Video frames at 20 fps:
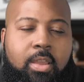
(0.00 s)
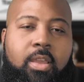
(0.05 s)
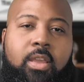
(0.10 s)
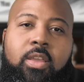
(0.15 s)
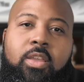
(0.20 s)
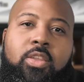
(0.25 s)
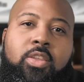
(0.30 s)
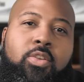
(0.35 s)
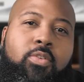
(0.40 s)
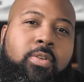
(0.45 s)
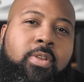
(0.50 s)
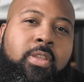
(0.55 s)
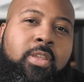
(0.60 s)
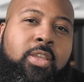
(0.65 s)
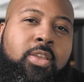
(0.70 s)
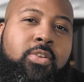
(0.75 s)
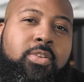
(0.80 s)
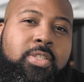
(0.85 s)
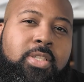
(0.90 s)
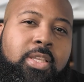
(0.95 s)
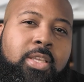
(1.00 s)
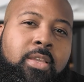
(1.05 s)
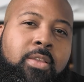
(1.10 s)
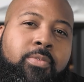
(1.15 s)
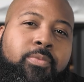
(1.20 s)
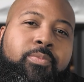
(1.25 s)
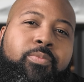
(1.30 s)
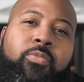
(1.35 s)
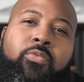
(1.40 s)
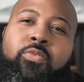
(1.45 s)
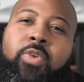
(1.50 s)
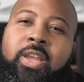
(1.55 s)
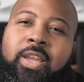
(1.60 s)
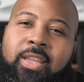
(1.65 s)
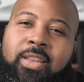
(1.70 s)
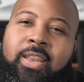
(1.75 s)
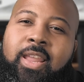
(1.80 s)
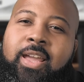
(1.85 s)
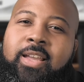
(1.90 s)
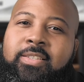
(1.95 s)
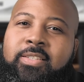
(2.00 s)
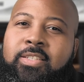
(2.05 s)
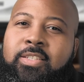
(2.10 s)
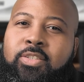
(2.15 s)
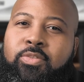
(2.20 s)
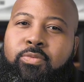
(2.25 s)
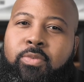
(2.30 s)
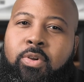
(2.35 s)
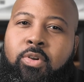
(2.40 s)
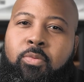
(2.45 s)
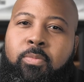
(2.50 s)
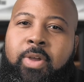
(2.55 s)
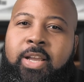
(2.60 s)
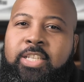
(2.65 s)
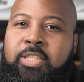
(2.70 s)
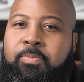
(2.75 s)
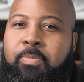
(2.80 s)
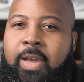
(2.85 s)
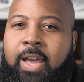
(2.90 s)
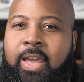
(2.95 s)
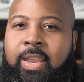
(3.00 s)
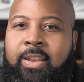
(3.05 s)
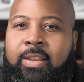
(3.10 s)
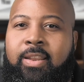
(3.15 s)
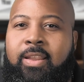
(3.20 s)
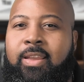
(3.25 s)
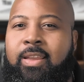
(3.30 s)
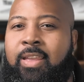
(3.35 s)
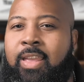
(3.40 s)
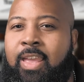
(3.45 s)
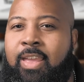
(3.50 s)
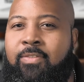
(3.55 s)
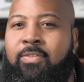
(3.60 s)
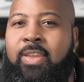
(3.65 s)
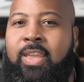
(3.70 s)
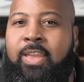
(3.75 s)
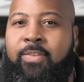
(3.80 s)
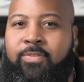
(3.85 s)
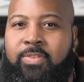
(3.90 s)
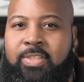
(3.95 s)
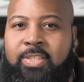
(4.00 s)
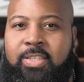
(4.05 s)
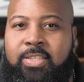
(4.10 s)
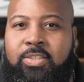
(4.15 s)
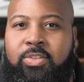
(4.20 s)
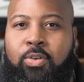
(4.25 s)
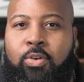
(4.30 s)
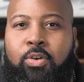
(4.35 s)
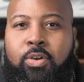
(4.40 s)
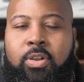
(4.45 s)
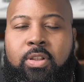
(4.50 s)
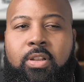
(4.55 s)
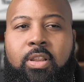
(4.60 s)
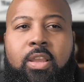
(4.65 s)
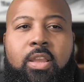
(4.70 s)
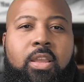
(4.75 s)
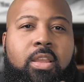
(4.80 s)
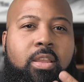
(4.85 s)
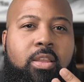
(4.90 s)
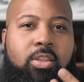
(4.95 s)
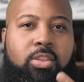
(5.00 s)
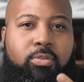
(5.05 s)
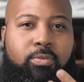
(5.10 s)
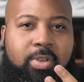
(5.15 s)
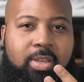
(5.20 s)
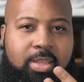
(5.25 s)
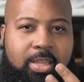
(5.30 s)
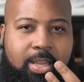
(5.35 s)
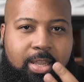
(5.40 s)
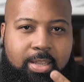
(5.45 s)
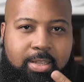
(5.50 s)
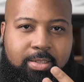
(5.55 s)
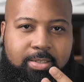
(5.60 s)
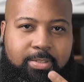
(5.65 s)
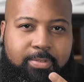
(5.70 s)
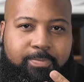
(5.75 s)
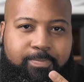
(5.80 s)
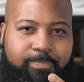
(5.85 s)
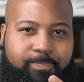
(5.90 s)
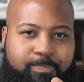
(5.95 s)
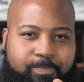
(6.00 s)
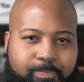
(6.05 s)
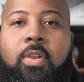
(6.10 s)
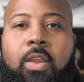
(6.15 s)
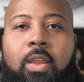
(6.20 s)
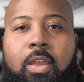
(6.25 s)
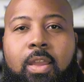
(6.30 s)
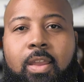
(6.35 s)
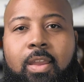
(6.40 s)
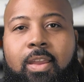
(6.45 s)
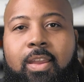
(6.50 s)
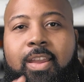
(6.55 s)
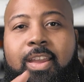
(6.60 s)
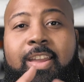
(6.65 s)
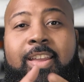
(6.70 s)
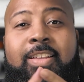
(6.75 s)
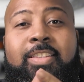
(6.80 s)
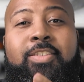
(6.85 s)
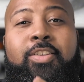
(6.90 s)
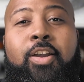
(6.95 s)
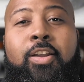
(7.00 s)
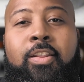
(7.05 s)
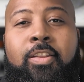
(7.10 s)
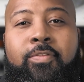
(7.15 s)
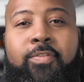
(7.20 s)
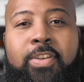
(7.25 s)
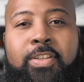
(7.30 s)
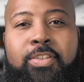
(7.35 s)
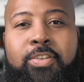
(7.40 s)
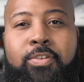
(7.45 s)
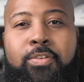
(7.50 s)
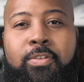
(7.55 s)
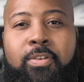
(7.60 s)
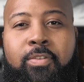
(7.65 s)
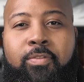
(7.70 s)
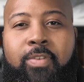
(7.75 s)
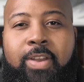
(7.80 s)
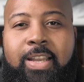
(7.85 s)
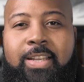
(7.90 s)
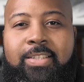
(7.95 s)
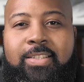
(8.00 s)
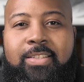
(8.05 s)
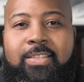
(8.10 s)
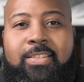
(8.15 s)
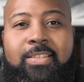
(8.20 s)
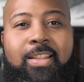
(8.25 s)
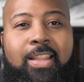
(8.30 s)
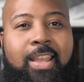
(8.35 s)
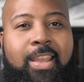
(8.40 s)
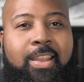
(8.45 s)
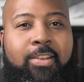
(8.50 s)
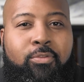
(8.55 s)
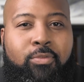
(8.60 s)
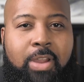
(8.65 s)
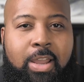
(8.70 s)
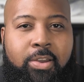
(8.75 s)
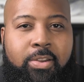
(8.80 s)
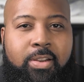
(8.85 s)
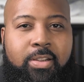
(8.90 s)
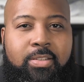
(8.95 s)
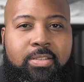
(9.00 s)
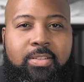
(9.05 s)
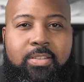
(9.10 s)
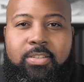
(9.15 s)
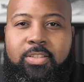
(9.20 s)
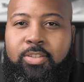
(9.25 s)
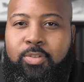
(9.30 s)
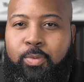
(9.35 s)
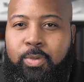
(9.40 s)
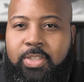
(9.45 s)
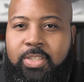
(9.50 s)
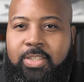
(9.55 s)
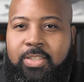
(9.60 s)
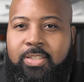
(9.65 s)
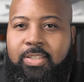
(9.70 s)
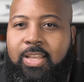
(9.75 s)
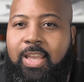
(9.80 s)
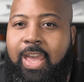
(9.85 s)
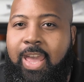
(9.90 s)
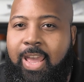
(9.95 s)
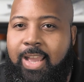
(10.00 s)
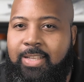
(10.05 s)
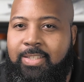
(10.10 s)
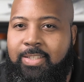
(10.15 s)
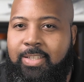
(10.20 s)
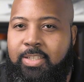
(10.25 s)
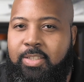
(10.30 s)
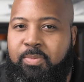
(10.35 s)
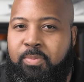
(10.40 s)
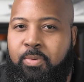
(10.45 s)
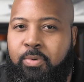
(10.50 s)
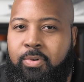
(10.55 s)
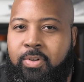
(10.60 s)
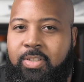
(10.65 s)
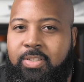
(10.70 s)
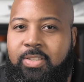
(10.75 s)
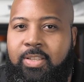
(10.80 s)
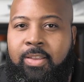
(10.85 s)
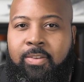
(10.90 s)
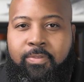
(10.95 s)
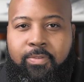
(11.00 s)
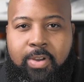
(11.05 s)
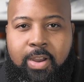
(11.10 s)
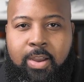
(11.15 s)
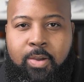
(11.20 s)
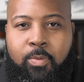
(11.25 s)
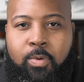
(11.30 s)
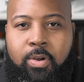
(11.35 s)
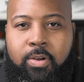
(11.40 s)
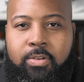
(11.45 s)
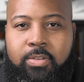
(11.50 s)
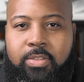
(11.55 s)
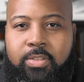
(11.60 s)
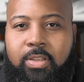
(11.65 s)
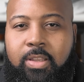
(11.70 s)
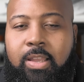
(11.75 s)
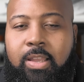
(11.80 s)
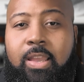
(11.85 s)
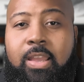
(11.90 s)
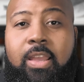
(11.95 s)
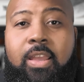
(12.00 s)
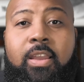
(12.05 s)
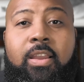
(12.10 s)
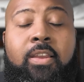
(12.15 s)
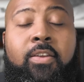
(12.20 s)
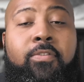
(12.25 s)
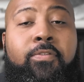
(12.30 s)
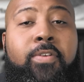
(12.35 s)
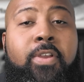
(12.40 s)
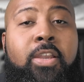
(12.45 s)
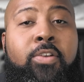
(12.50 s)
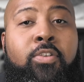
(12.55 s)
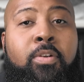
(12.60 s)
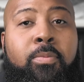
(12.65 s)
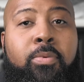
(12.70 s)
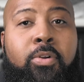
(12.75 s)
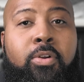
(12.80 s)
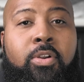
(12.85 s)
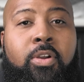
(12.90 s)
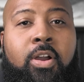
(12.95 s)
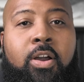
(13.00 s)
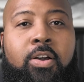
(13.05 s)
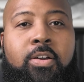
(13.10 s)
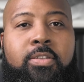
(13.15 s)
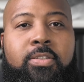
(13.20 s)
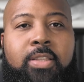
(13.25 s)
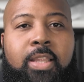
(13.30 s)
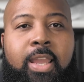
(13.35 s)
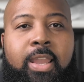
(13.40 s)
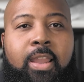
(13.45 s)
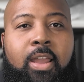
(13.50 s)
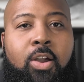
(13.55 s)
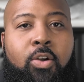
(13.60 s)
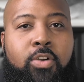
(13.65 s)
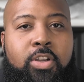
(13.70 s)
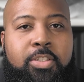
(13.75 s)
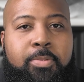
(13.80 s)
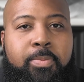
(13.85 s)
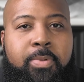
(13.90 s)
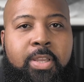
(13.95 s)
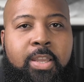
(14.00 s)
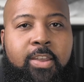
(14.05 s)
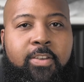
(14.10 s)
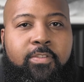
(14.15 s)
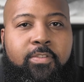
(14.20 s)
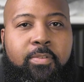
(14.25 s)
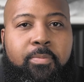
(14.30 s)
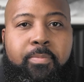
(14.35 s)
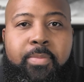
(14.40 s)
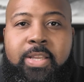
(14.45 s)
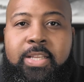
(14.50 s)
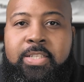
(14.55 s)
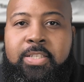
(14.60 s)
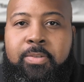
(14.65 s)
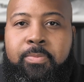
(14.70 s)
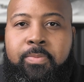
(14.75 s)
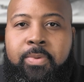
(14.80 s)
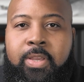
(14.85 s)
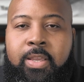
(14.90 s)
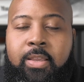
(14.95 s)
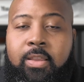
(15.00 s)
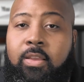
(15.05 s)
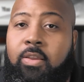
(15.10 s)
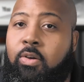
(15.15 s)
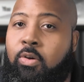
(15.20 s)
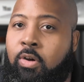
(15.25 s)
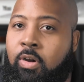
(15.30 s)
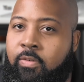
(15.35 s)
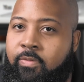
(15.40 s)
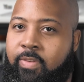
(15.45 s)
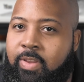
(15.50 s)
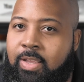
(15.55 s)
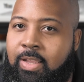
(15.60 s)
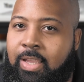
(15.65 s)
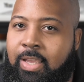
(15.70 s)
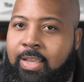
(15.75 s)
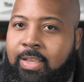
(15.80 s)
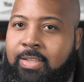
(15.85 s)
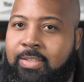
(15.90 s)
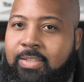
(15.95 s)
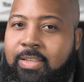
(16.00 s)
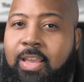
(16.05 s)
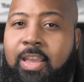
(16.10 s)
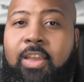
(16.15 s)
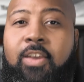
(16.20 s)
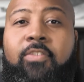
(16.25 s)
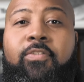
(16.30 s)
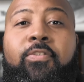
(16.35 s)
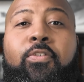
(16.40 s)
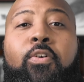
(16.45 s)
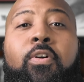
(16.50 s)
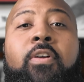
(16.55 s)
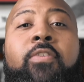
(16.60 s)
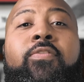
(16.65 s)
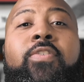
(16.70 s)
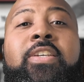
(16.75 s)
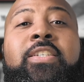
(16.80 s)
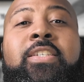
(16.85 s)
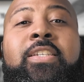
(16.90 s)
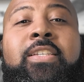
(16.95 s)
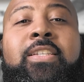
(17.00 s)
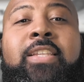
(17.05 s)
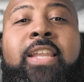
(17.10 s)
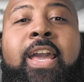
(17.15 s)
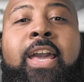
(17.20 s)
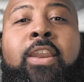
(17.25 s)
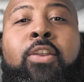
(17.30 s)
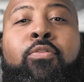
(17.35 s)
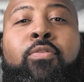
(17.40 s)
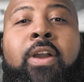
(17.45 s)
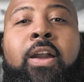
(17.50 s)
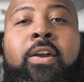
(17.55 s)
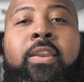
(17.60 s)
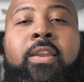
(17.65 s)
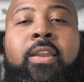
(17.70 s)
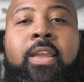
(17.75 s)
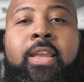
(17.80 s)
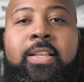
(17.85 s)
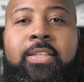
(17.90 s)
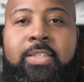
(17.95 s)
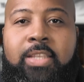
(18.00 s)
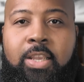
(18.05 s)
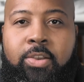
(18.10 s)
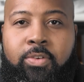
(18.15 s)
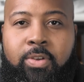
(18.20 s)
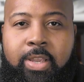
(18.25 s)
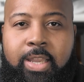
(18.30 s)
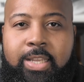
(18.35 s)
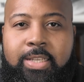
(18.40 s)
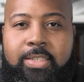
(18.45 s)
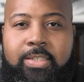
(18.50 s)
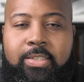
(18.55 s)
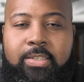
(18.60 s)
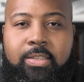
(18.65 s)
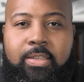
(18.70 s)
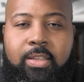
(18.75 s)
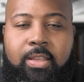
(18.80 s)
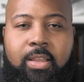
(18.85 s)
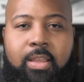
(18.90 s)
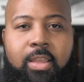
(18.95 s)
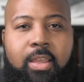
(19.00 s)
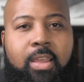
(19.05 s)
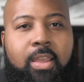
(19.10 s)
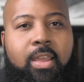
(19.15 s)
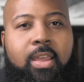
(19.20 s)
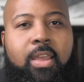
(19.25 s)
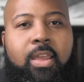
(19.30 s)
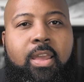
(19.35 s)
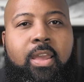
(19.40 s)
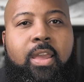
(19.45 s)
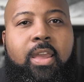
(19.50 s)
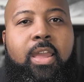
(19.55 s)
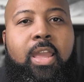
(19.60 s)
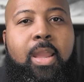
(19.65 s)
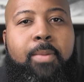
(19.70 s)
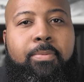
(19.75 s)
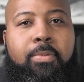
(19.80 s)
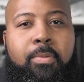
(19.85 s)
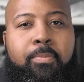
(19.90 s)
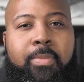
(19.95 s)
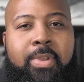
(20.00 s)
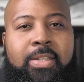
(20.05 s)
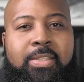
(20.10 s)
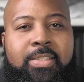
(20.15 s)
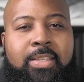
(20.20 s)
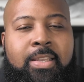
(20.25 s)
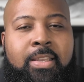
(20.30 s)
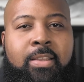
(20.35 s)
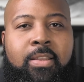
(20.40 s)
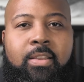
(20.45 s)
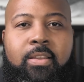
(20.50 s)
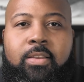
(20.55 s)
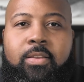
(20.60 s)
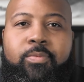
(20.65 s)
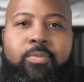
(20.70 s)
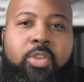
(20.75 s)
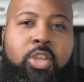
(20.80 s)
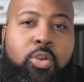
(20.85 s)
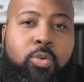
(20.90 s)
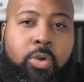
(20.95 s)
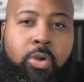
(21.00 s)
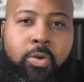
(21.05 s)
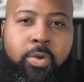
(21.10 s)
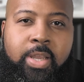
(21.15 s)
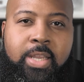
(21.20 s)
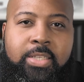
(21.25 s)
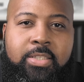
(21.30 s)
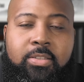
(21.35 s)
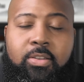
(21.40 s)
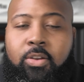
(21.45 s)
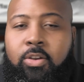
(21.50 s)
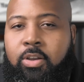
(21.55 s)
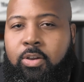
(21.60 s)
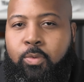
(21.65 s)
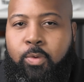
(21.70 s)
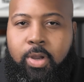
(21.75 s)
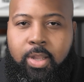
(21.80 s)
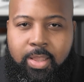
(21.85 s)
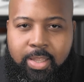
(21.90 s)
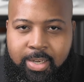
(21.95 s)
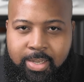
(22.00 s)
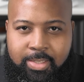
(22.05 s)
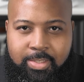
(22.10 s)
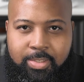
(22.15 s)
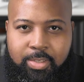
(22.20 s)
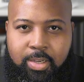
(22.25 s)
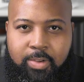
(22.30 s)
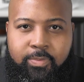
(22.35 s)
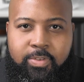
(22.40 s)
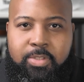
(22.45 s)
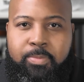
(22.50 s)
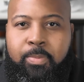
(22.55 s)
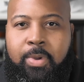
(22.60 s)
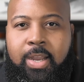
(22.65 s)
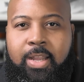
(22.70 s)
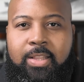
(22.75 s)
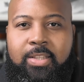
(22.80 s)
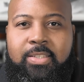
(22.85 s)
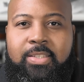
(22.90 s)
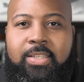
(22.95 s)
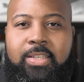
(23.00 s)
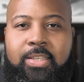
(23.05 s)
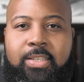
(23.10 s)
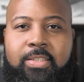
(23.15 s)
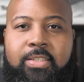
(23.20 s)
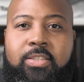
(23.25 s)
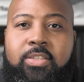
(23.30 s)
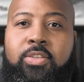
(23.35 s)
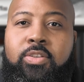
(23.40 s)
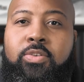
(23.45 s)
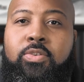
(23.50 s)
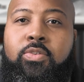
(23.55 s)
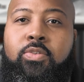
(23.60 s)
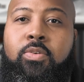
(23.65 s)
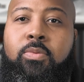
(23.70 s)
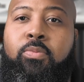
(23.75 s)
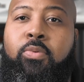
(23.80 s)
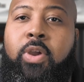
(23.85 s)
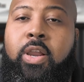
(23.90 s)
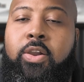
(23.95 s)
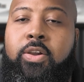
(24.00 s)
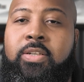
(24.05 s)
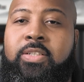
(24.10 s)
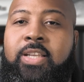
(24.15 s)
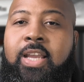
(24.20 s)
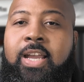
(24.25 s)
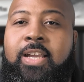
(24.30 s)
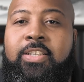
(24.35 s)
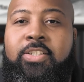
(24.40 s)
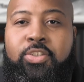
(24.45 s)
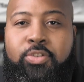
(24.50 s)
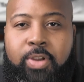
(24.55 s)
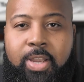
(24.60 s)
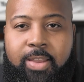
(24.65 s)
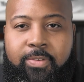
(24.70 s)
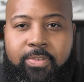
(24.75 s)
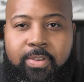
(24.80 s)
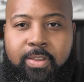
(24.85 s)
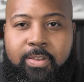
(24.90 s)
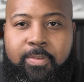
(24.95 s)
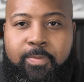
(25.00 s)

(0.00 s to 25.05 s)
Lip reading: You can usually recognize this role by spotting a heavy emphasis on 3 things: installing physical devices like routers, switches, access points, and firewalls, configuring protocols like OSPF, BGP, or VLANs for efficient data routing and segregation, implementing QoS or quality of service policies to prioritize traffic.